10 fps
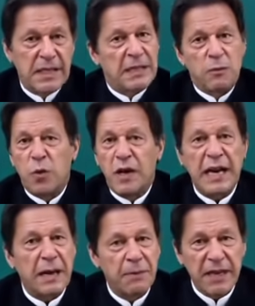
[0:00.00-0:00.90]
What
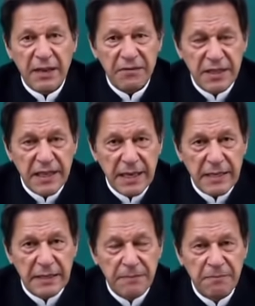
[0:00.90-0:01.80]
happened after
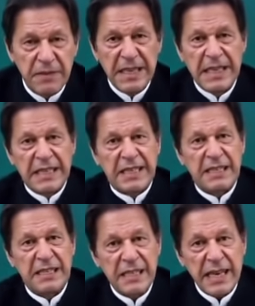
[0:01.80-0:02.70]
that? The
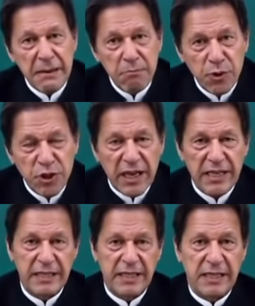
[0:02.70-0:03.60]
same
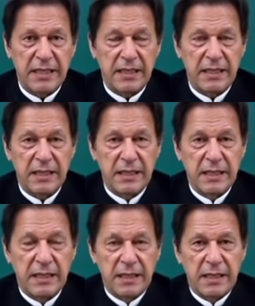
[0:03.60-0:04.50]
mujahideen
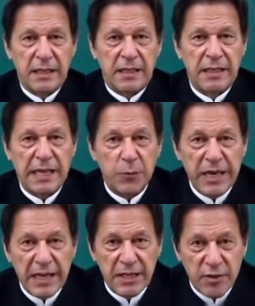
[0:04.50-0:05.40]
that we
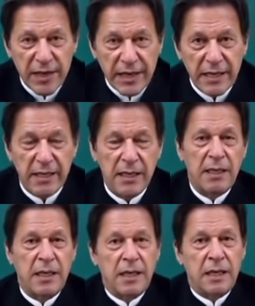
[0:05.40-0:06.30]
had trained
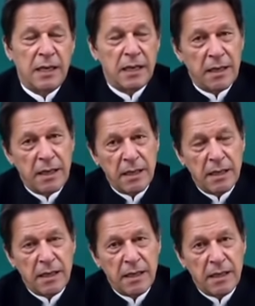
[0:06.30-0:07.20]

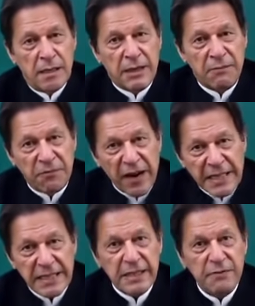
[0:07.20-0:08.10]
that
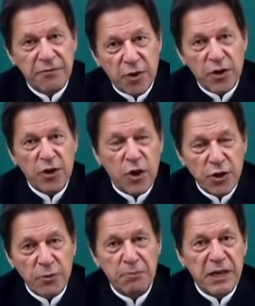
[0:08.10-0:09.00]
fighting foreign
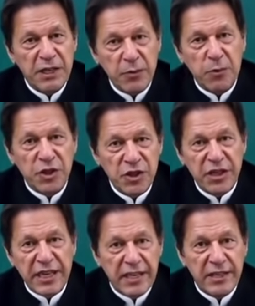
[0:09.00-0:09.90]
occupation was a
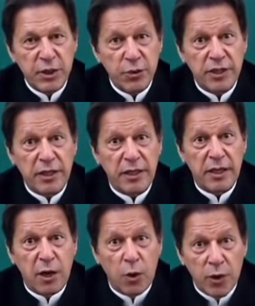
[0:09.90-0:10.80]
sacred duty,
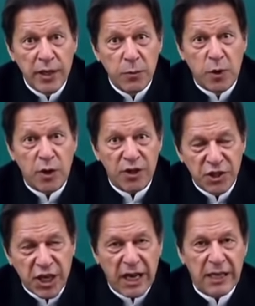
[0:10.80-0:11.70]
a holy war or
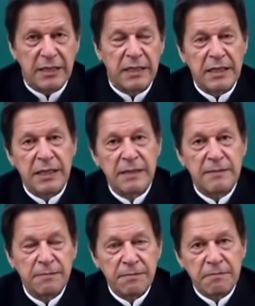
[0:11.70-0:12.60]
jihad,
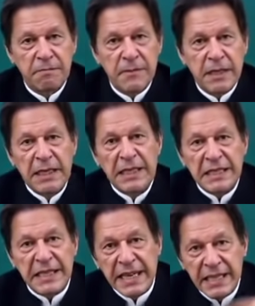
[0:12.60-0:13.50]

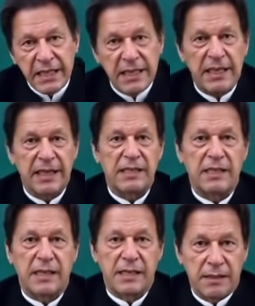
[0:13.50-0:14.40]
they turned against
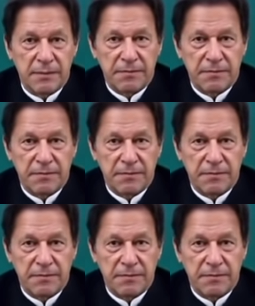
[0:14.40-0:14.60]
us.